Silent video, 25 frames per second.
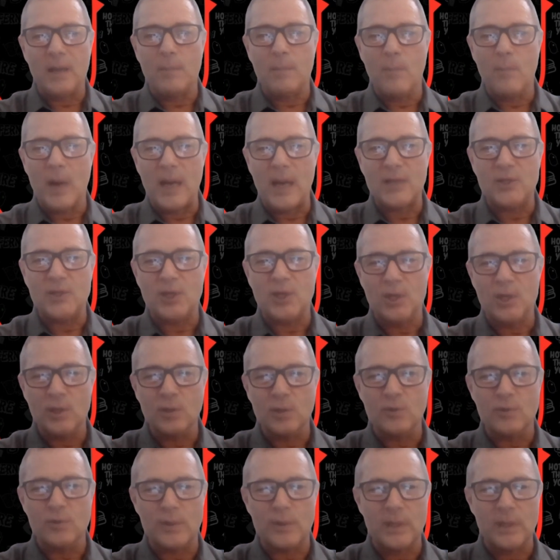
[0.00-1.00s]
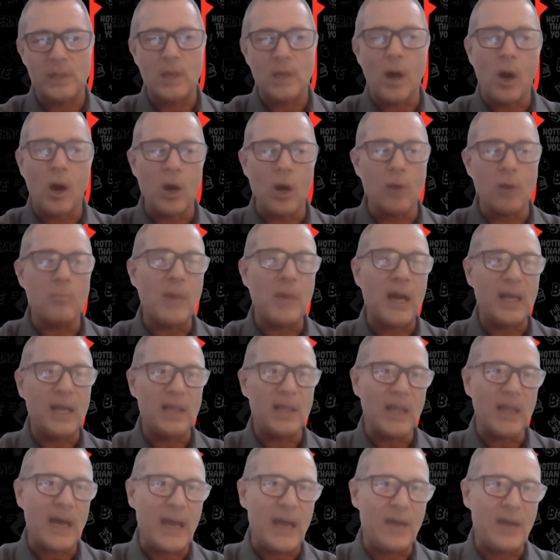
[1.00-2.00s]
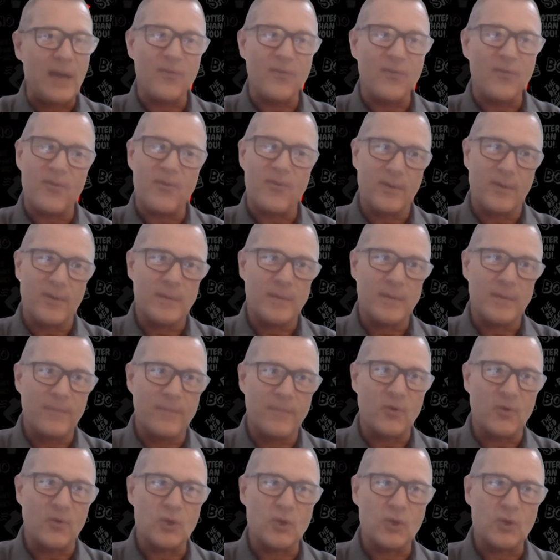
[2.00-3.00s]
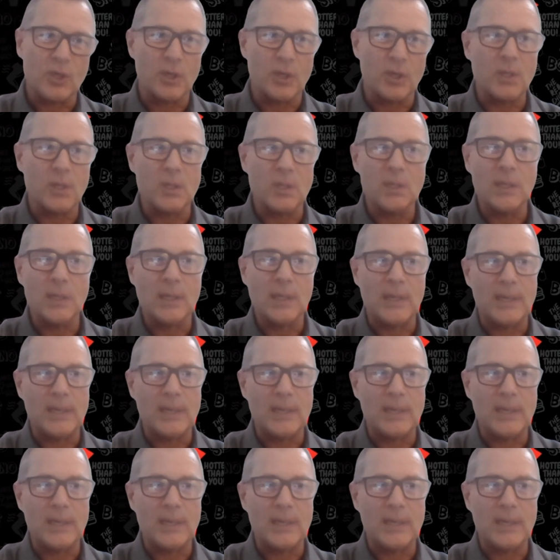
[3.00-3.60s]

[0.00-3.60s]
my children are my life for sure.